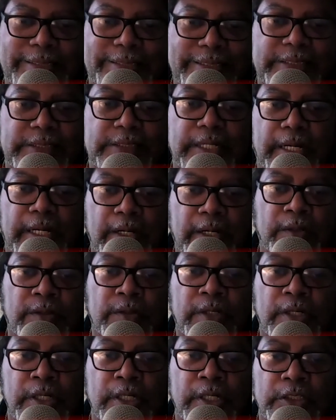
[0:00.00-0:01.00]
this girl
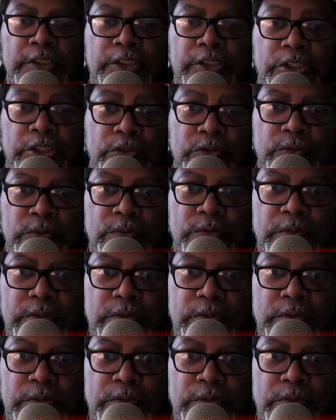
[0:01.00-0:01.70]
to